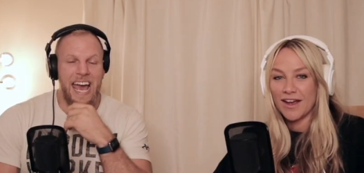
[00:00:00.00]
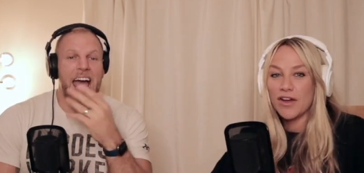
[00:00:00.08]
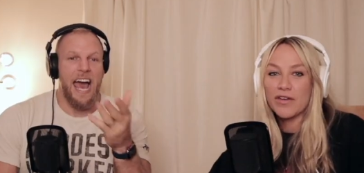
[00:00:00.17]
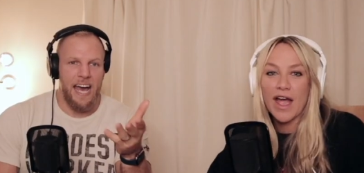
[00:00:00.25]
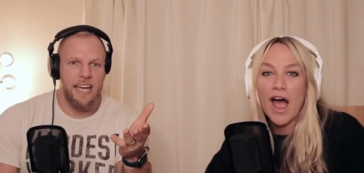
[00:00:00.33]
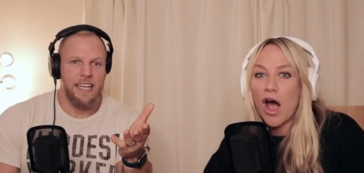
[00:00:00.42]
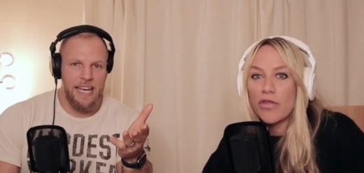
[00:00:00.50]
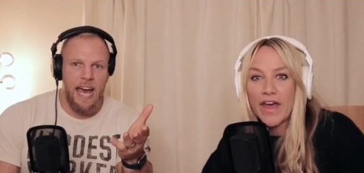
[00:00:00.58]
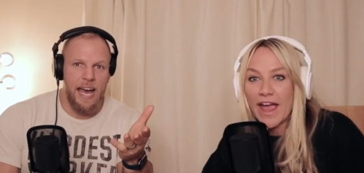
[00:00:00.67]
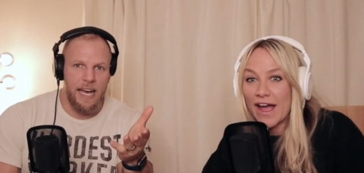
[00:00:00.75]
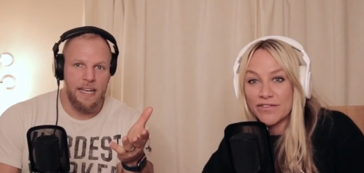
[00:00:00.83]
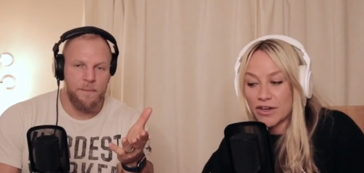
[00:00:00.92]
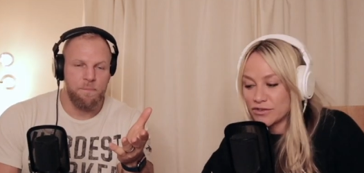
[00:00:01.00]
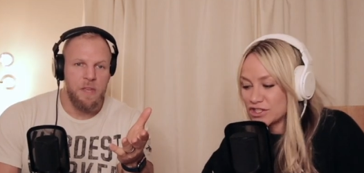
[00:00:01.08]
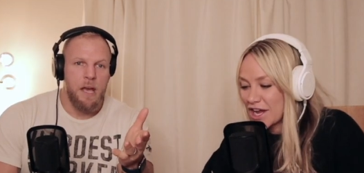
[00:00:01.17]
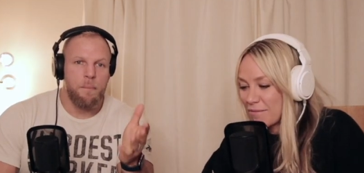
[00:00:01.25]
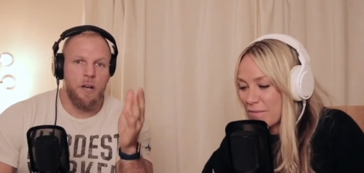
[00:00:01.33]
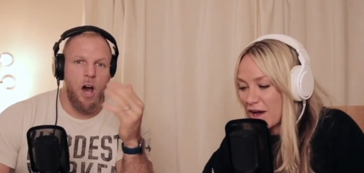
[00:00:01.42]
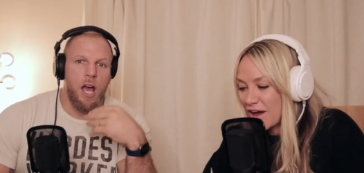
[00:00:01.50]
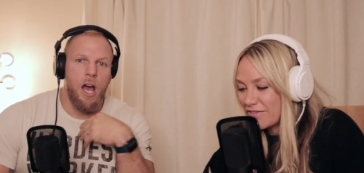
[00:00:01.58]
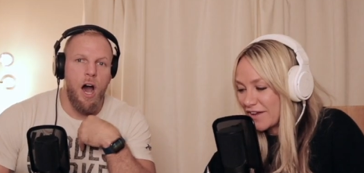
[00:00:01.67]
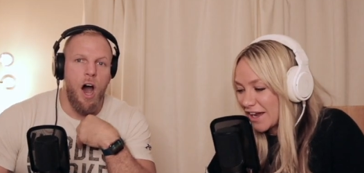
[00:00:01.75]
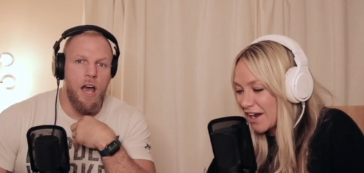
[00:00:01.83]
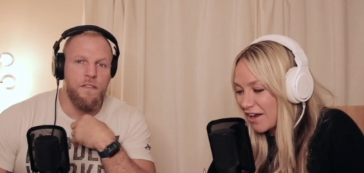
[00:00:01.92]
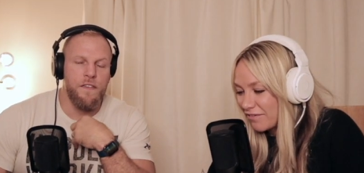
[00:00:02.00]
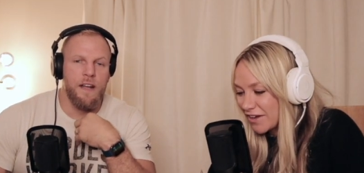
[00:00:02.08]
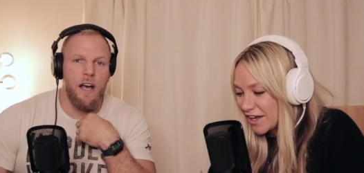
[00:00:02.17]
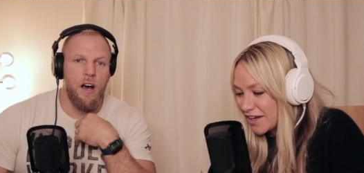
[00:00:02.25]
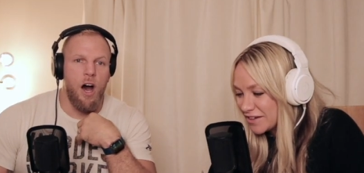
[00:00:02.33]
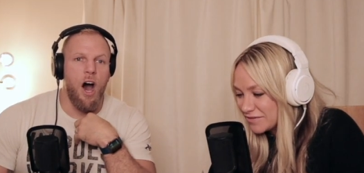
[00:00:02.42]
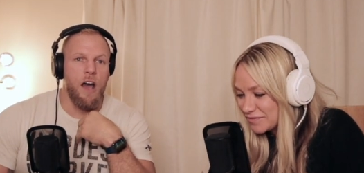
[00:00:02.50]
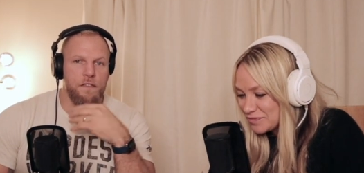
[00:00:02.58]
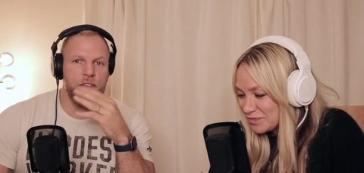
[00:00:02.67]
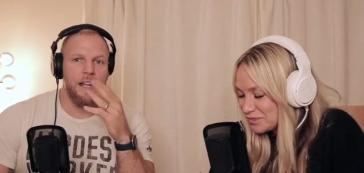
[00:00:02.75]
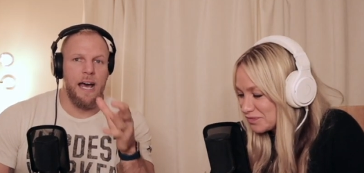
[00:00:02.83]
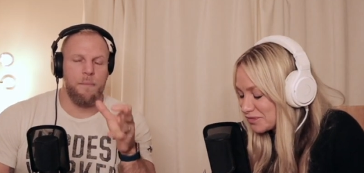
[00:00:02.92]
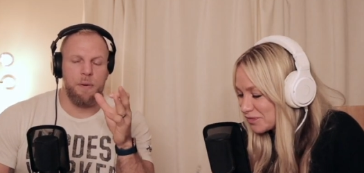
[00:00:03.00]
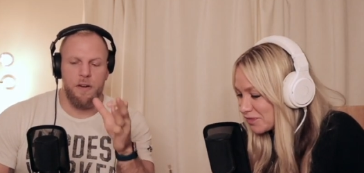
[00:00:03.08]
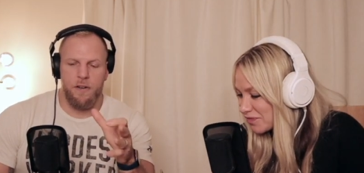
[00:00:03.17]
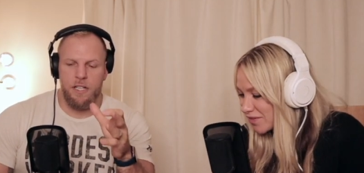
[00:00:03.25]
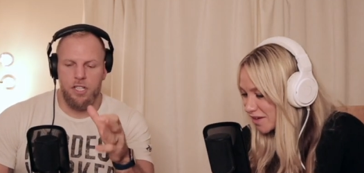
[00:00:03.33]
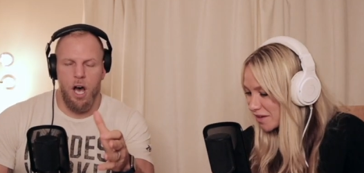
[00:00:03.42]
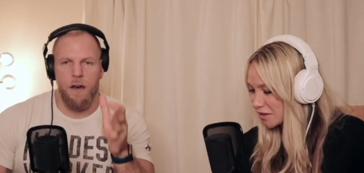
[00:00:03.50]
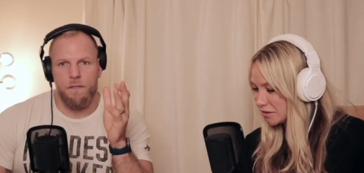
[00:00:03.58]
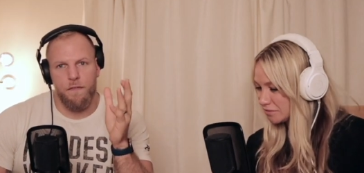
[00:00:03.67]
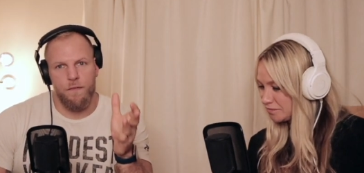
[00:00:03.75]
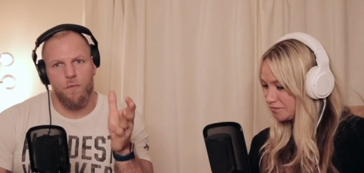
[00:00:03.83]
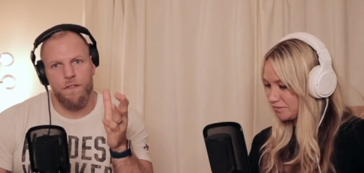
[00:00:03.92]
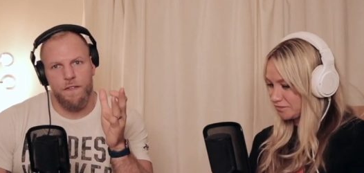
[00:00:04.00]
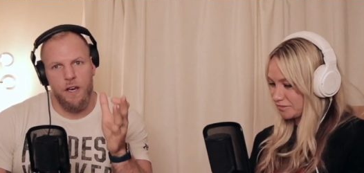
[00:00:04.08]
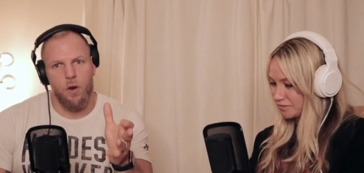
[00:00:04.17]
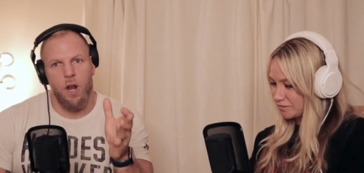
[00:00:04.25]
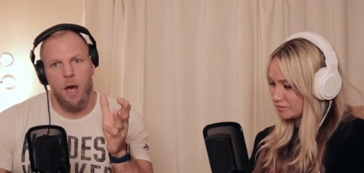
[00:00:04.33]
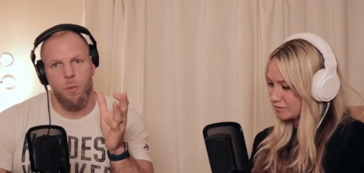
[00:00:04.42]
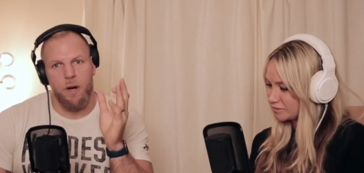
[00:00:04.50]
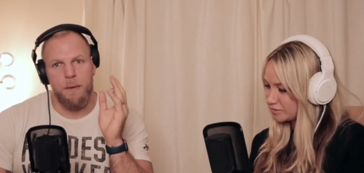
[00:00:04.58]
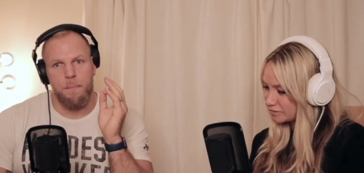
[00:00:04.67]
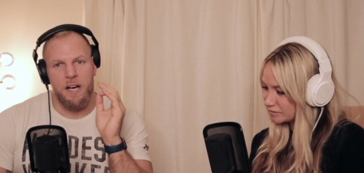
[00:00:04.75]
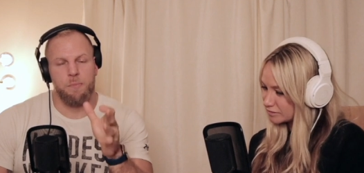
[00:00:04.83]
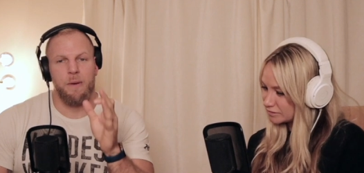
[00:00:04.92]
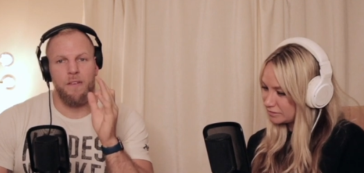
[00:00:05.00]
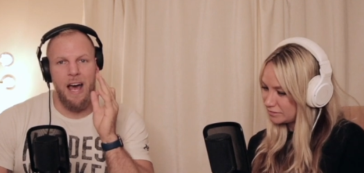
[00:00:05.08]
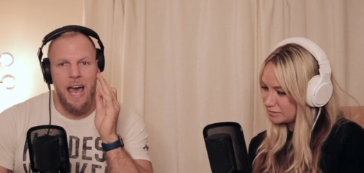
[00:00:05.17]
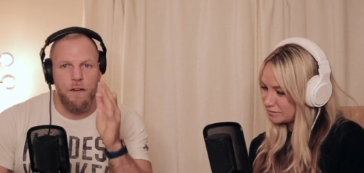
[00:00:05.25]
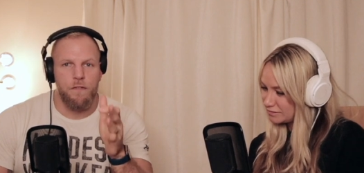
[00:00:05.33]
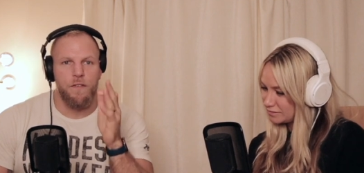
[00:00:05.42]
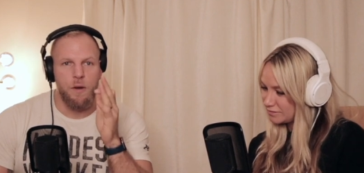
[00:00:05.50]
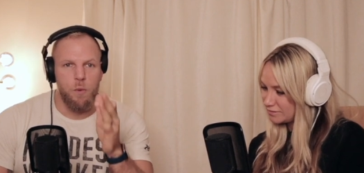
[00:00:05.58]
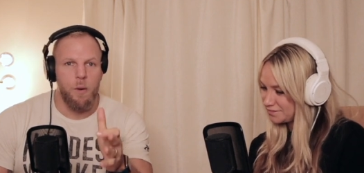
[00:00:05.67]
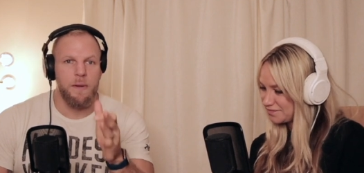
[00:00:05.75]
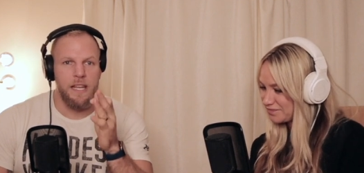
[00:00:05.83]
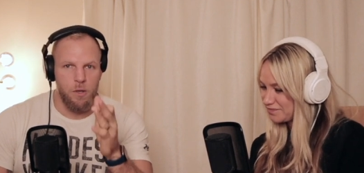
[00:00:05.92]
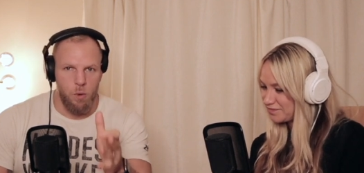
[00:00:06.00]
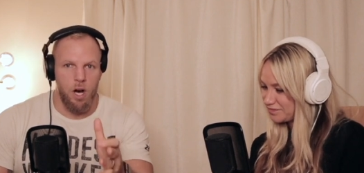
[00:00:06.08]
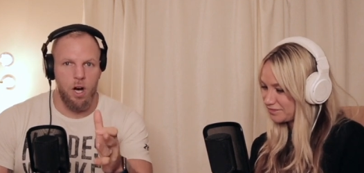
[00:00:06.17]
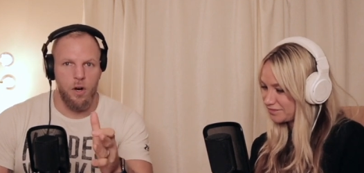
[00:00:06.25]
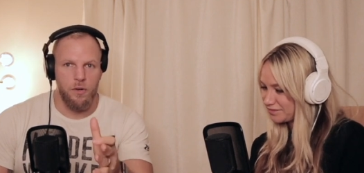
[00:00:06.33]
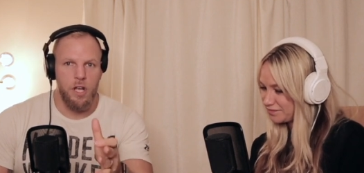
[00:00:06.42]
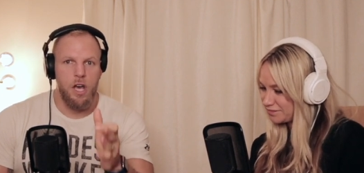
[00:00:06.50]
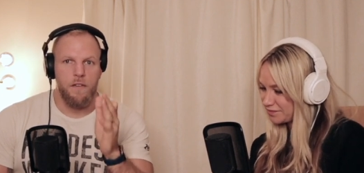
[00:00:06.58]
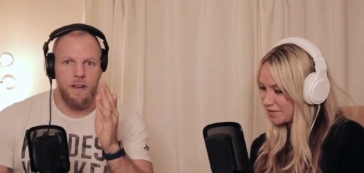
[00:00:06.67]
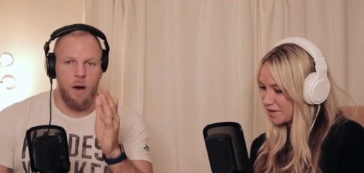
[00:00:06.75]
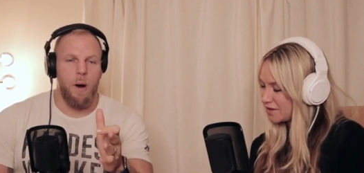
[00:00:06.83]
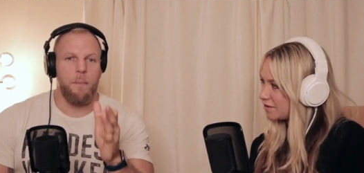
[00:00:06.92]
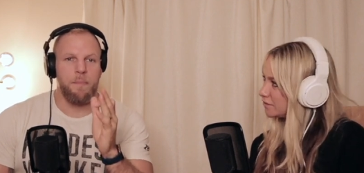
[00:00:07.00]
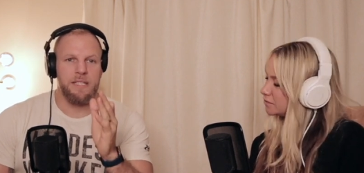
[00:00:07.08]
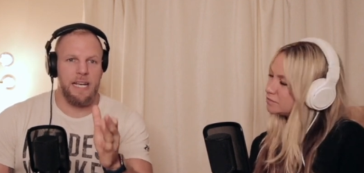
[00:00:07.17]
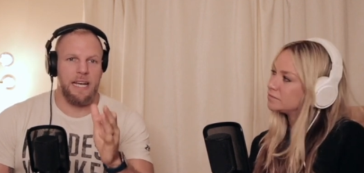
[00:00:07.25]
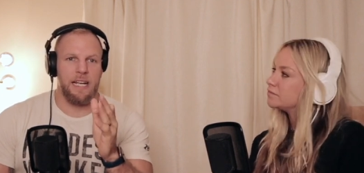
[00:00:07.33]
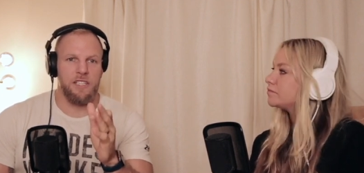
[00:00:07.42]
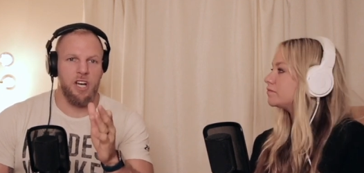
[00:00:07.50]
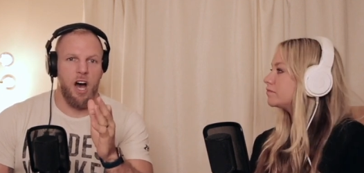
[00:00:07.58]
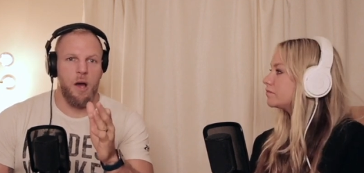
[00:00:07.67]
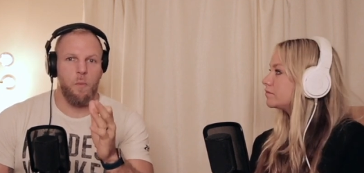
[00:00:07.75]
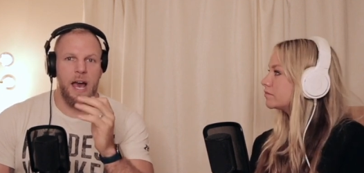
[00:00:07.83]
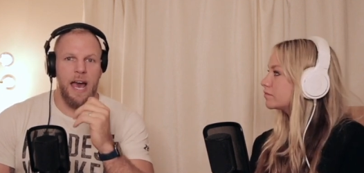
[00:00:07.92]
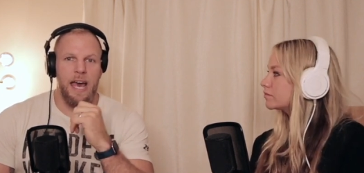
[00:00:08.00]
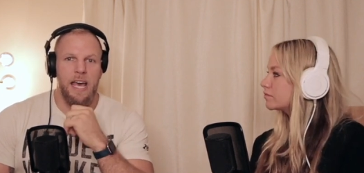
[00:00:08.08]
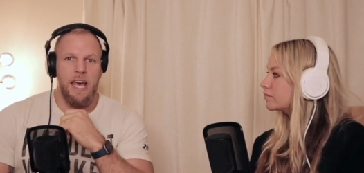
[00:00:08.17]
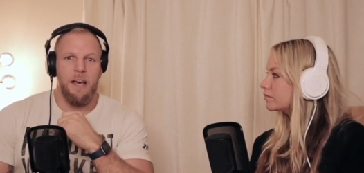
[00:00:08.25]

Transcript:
Speaker 1: Yeah, oh, yeah. Oh, yeah. they
Speaker 2: have no shame but I, I love it.
Speaker 1: I, for that period of time, feel like what it must be like every woman in the world for that one particular yeah. time where